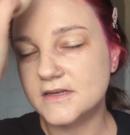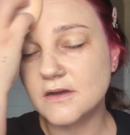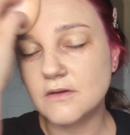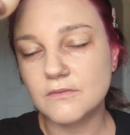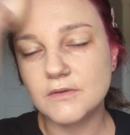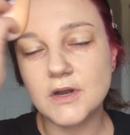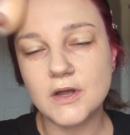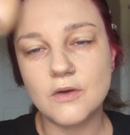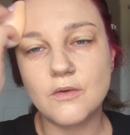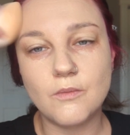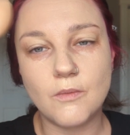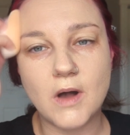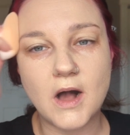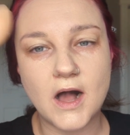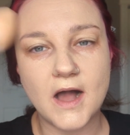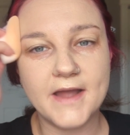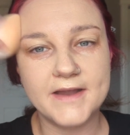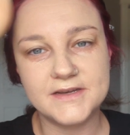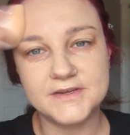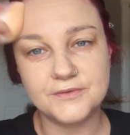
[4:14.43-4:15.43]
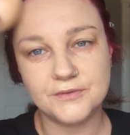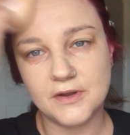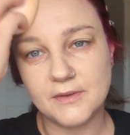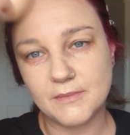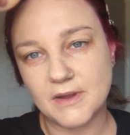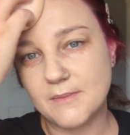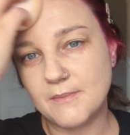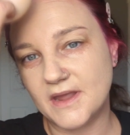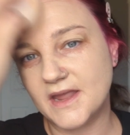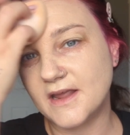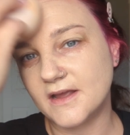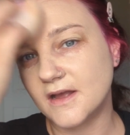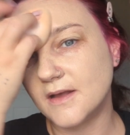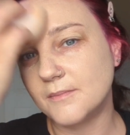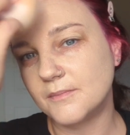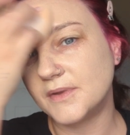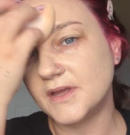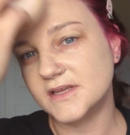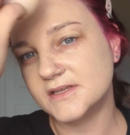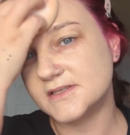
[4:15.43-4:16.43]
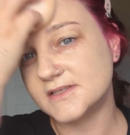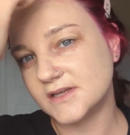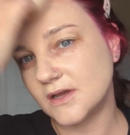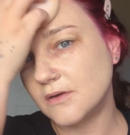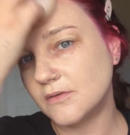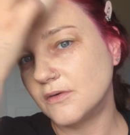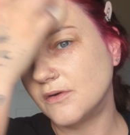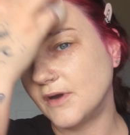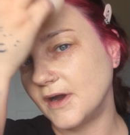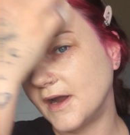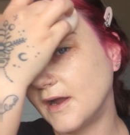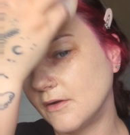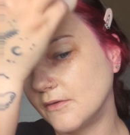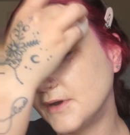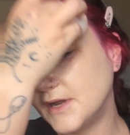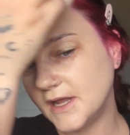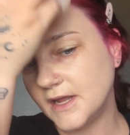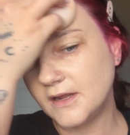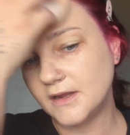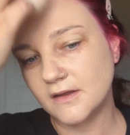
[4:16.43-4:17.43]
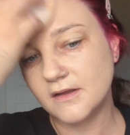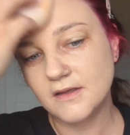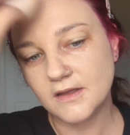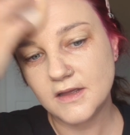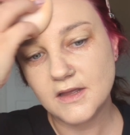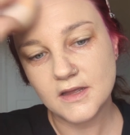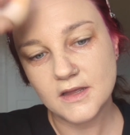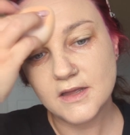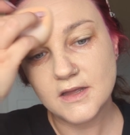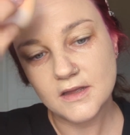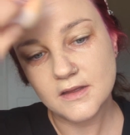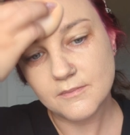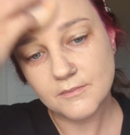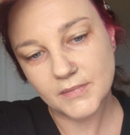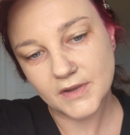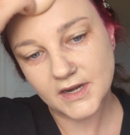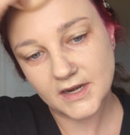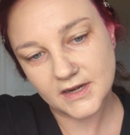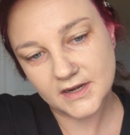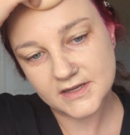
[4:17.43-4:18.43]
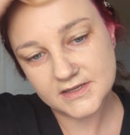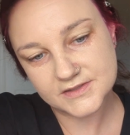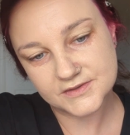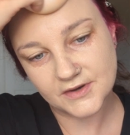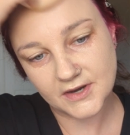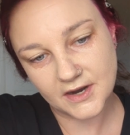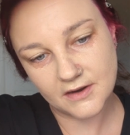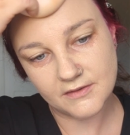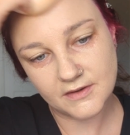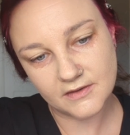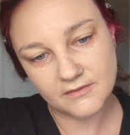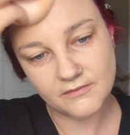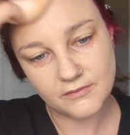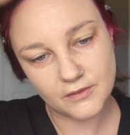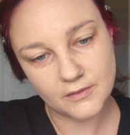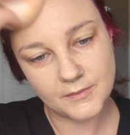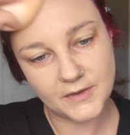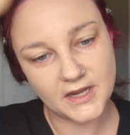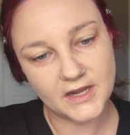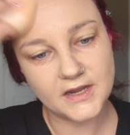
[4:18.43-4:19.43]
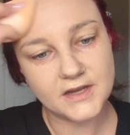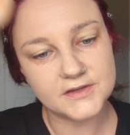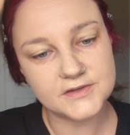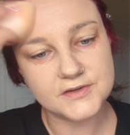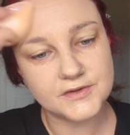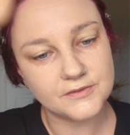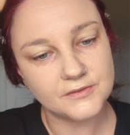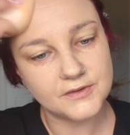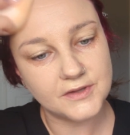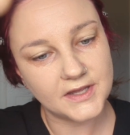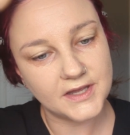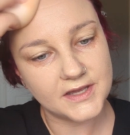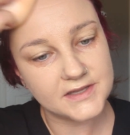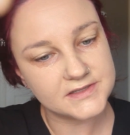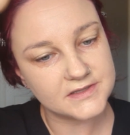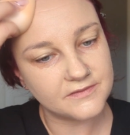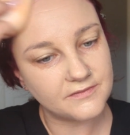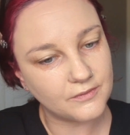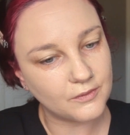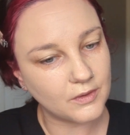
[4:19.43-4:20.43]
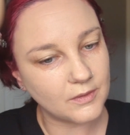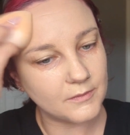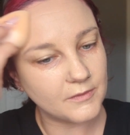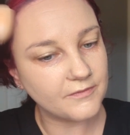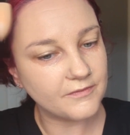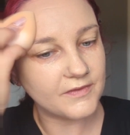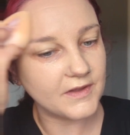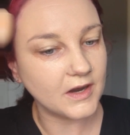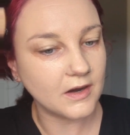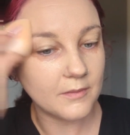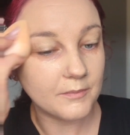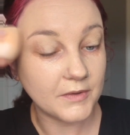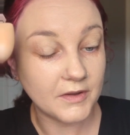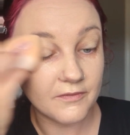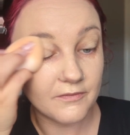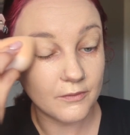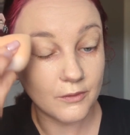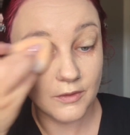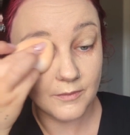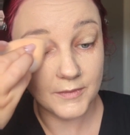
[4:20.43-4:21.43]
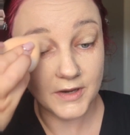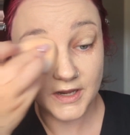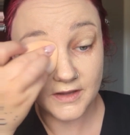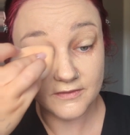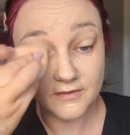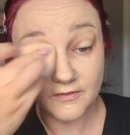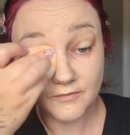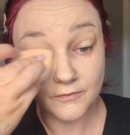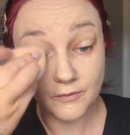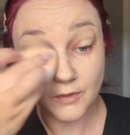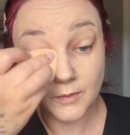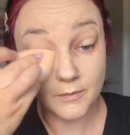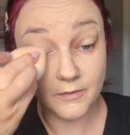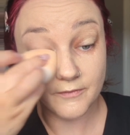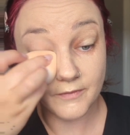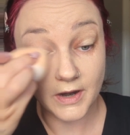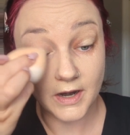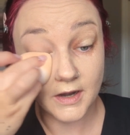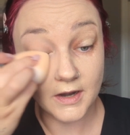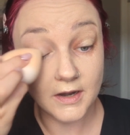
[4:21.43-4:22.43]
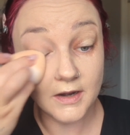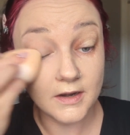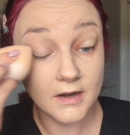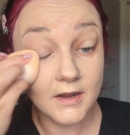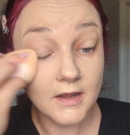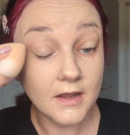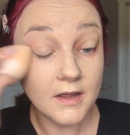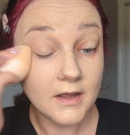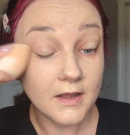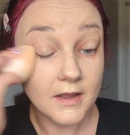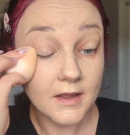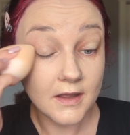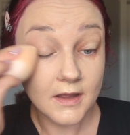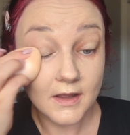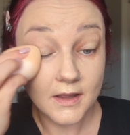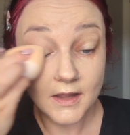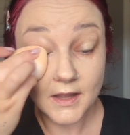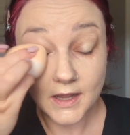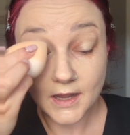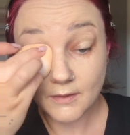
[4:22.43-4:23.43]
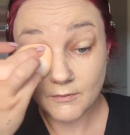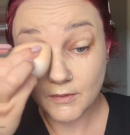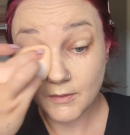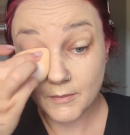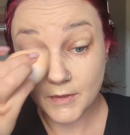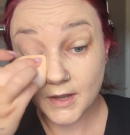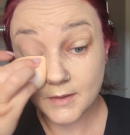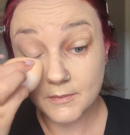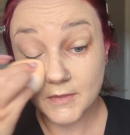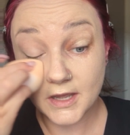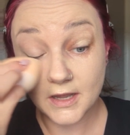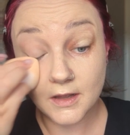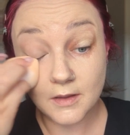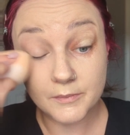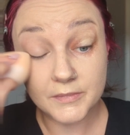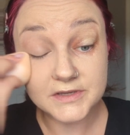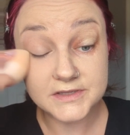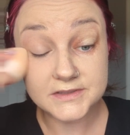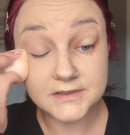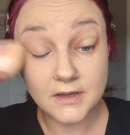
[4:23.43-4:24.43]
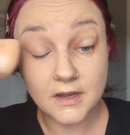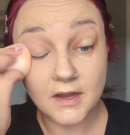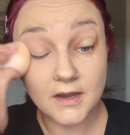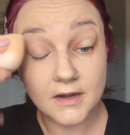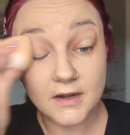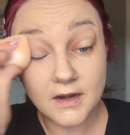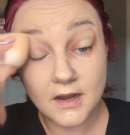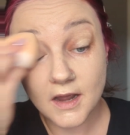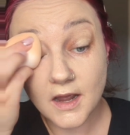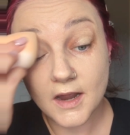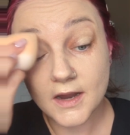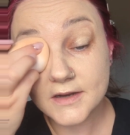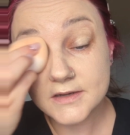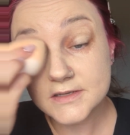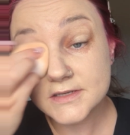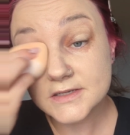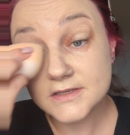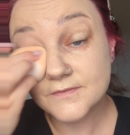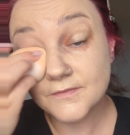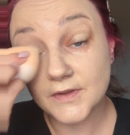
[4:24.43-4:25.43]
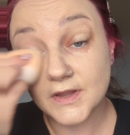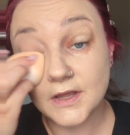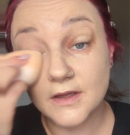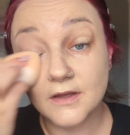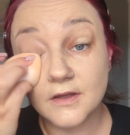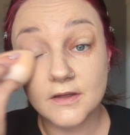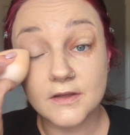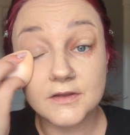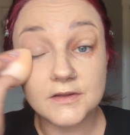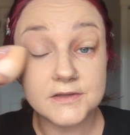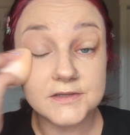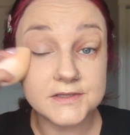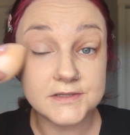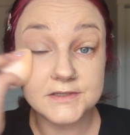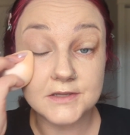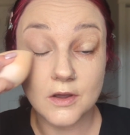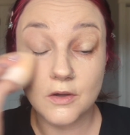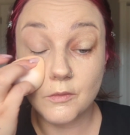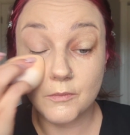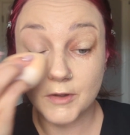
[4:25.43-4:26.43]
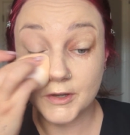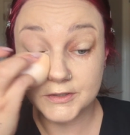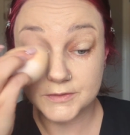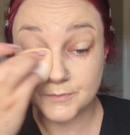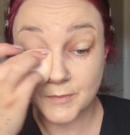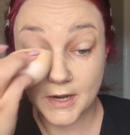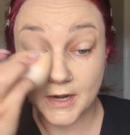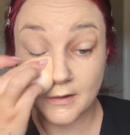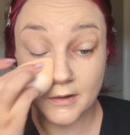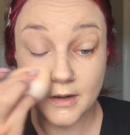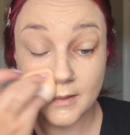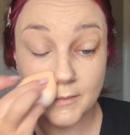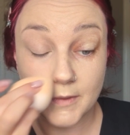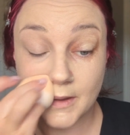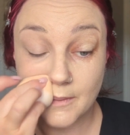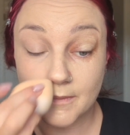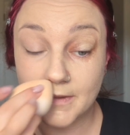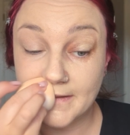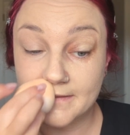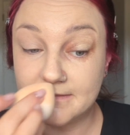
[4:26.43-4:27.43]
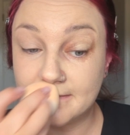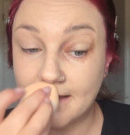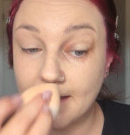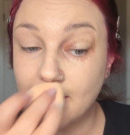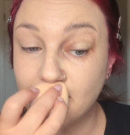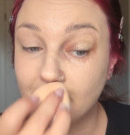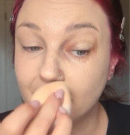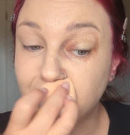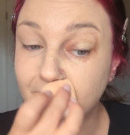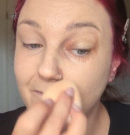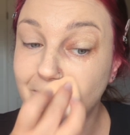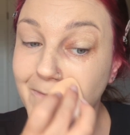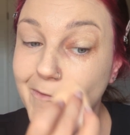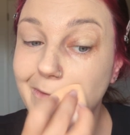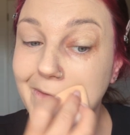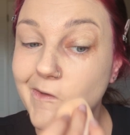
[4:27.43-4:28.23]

don't know why doing my makeup is so grounding, but it is grounding for me. It really is a form of therapy for me. It's a form of art. And when my makeup is done, I just feel so much better about myself.